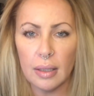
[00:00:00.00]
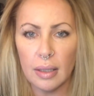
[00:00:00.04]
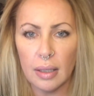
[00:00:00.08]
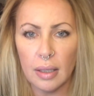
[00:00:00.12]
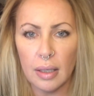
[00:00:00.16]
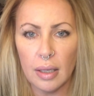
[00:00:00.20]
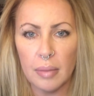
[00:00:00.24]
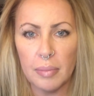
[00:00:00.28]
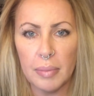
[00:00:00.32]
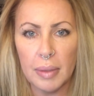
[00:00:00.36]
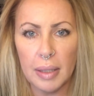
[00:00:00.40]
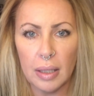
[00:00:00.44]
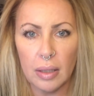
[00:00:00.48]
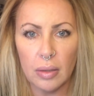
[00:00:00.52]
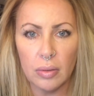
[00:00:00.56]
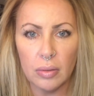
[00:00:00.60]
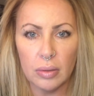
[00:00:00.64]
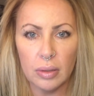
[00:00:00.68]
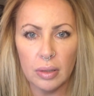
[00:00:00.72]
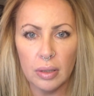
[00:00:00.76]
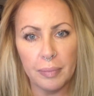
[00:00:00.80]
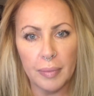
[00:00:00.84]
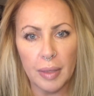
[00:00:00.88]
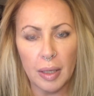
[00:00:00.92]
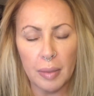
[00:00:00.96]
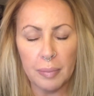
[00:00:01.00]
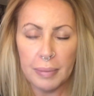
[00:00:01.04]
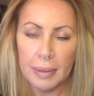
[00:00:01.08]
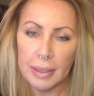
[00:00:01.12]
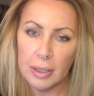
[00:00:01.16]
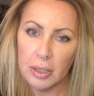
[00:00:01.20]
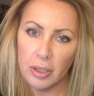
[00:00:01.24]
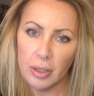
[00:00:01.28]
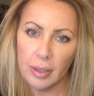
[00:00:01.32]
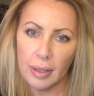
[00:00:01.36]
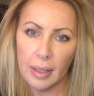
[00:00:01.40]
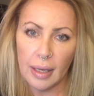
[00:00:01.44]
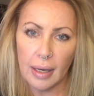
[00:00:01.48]
about a
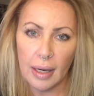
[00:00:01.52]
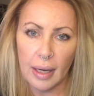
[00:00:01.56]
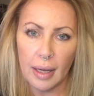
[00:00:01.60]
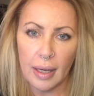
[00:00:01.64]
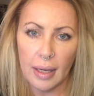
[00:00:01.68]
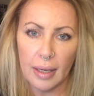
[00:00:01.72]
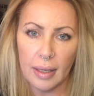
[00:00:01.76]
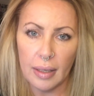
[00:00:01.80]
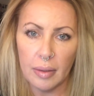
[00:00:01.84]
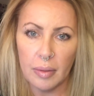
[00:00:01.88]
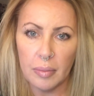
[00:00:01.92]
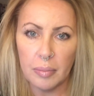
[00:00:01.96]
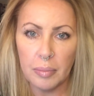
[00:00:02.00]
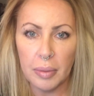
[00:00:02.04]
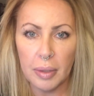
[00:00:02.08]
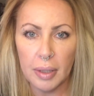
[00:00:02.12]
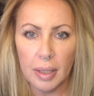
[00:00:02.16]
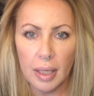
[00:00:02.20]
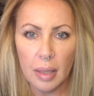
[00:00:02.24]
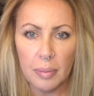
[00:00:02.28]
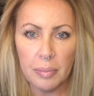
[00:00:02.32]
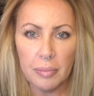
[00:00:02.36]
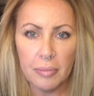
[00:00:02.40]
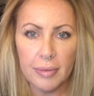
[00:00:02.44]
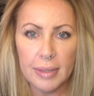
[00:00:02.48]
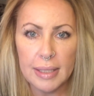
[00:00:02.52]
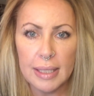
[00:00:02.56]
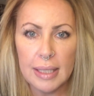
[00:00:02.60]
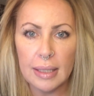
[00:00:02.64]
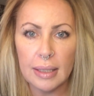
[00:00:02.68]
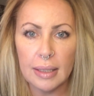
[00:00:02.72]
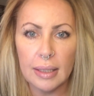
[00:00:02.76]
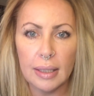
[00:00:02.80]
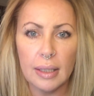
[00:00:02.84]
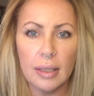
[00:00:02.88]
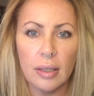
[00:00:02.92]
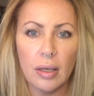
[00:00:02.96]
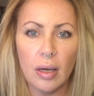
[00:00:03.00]
picture that I put up
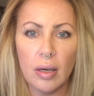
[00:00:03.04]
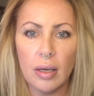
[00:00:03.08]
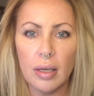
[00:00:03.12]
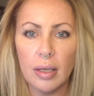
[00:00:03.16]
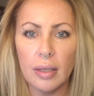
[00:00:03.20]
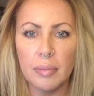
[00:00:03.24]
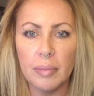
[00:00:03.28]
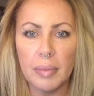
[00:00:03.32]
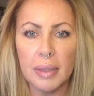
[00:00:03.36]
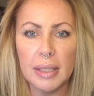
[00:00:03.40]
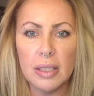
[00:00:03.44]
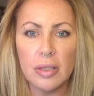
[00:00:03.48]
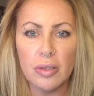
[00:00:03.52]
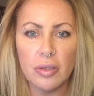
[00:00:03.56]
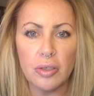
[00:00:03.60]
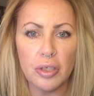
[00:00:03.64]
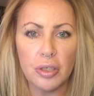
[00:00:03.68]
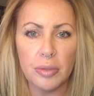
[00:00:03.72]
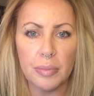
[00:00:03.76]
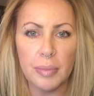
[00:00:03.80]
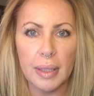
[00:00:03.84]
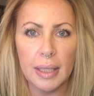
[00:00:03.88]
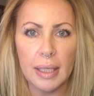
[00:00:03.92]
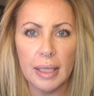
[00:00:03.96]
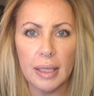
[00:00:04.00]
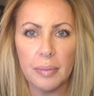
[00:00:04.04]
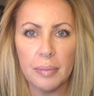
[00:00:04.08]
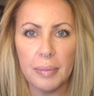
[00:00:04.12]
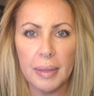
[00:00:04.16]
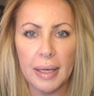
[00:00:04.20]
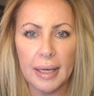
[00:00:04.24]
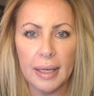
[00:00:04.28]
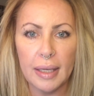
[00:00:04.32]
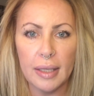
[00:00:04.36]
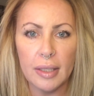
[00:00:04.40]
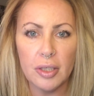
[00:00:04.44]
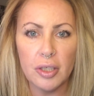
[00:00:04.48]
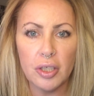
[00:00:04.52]
recently on my social media
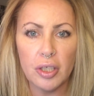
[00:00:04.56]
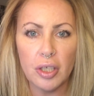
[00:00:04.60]
page,